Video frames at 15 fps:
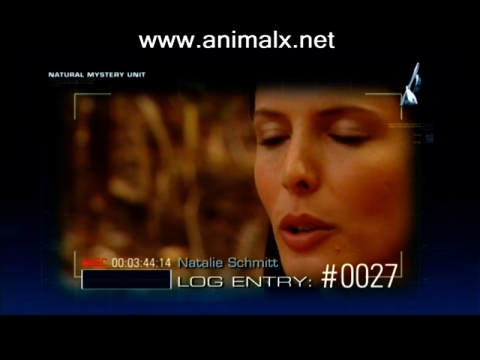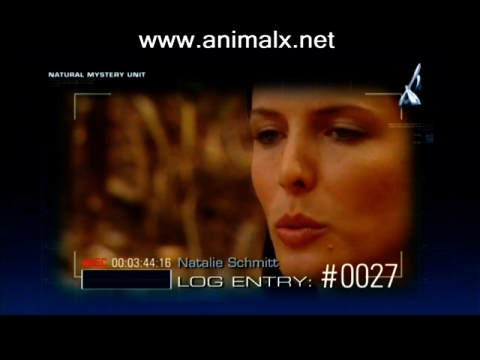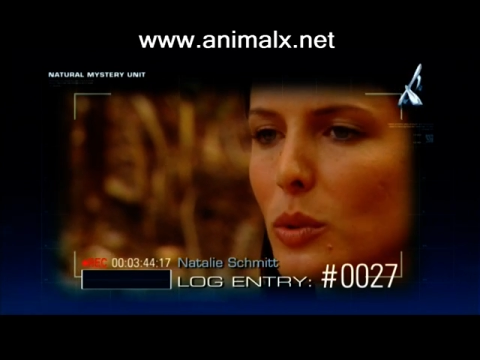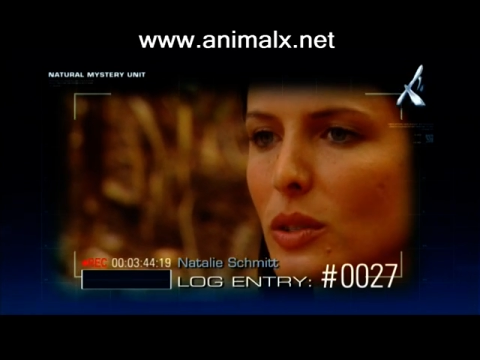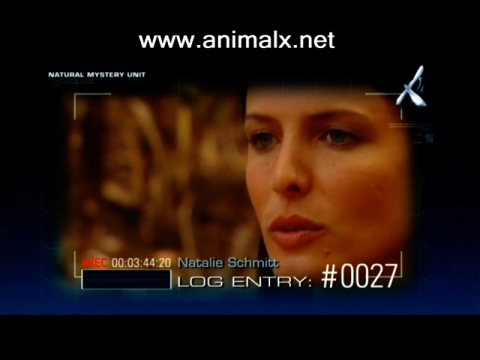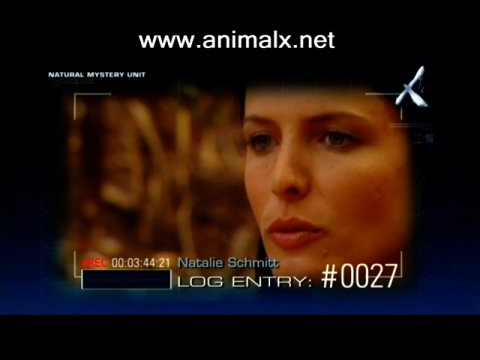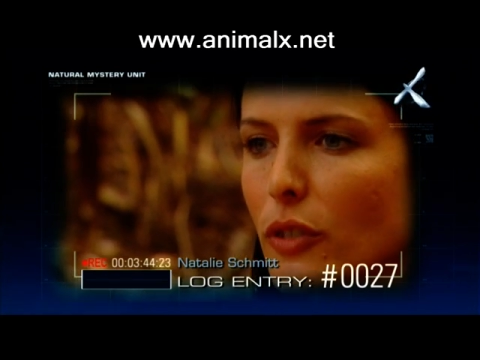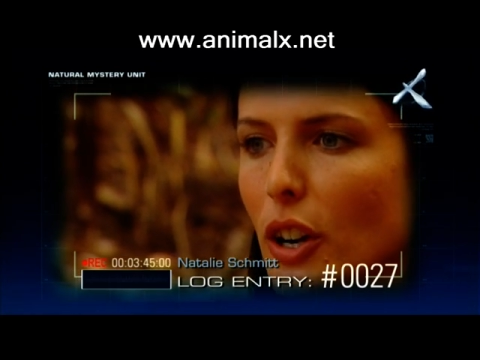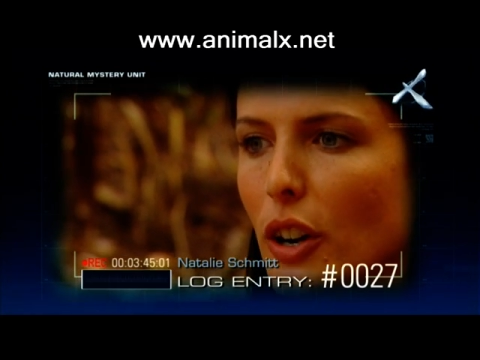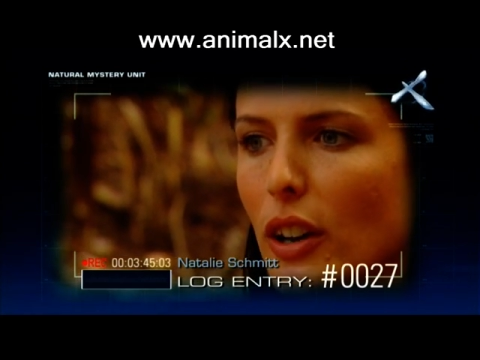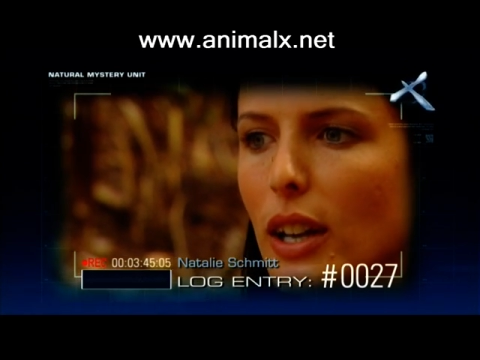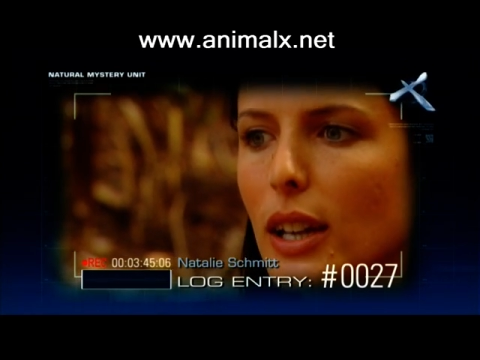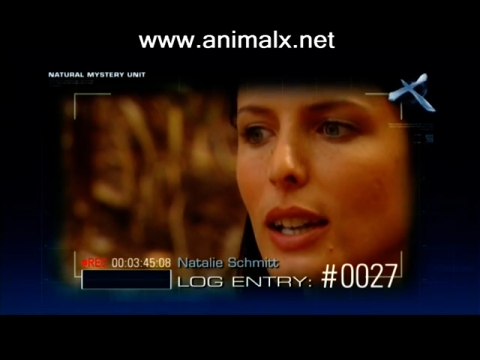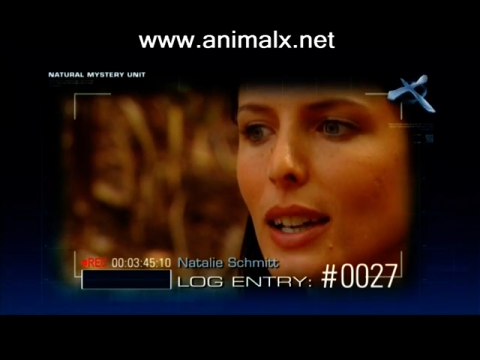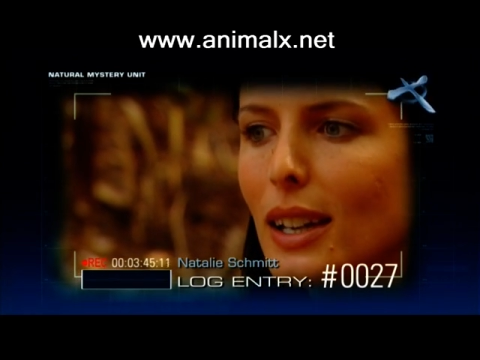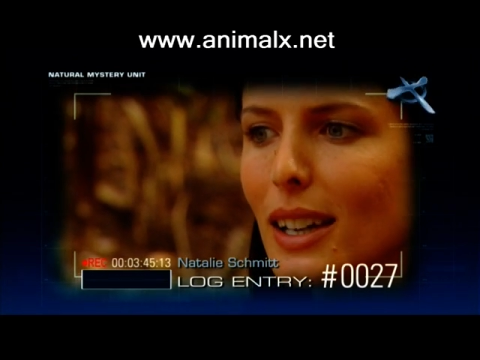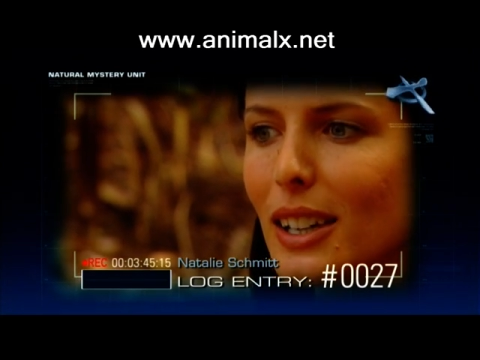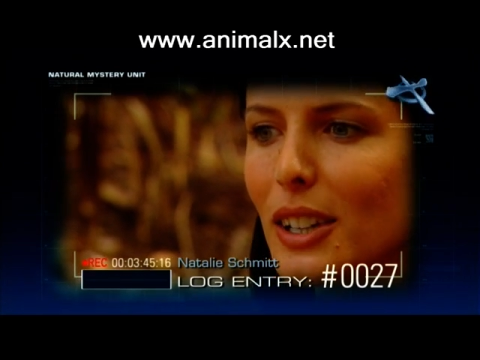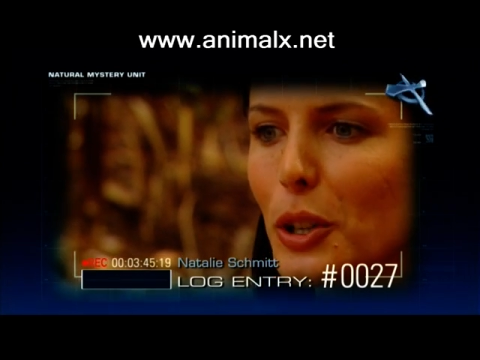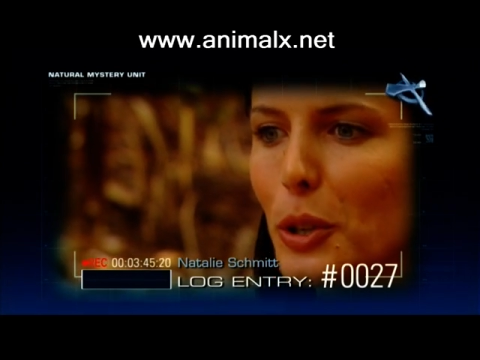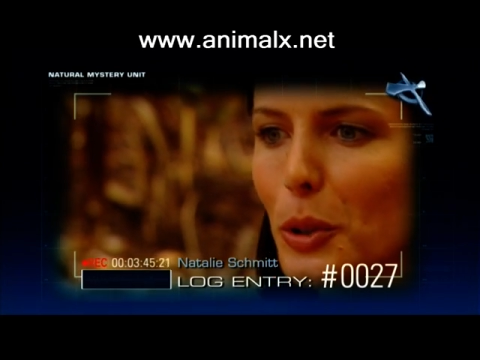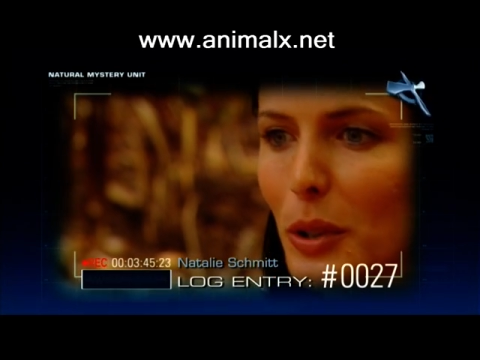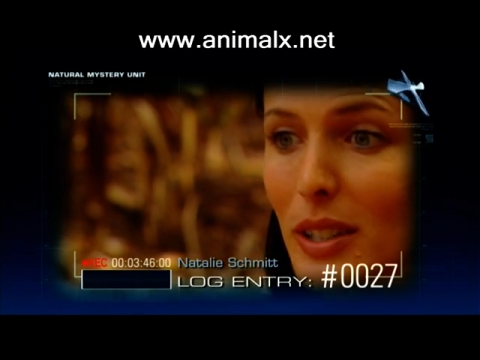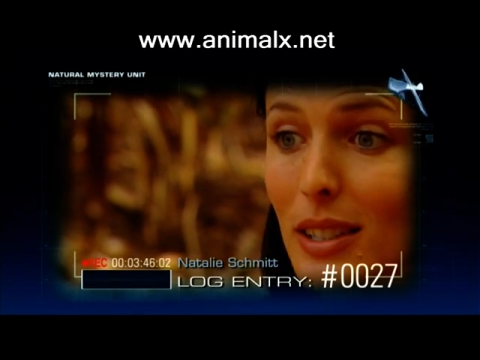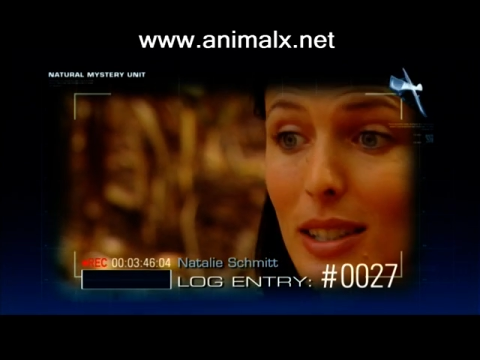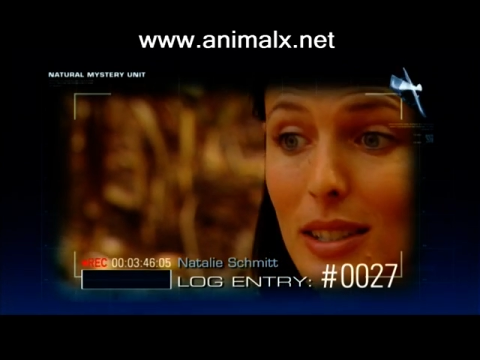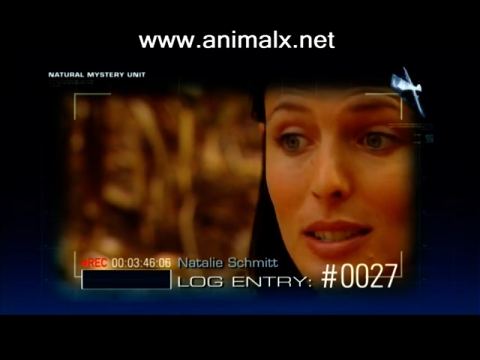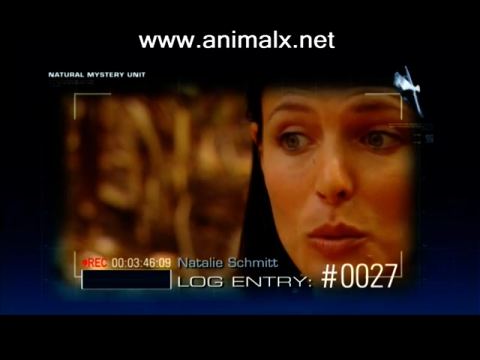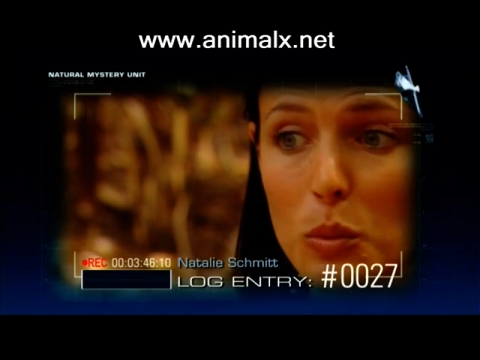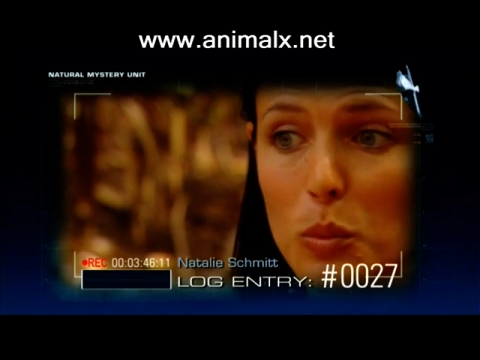It was very curious as
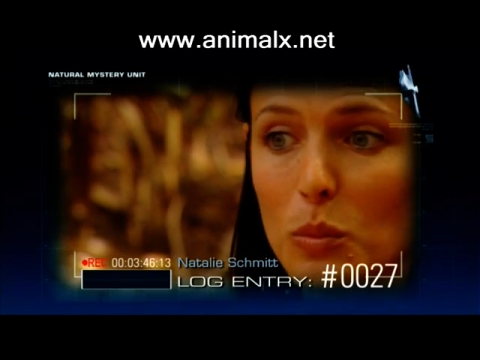to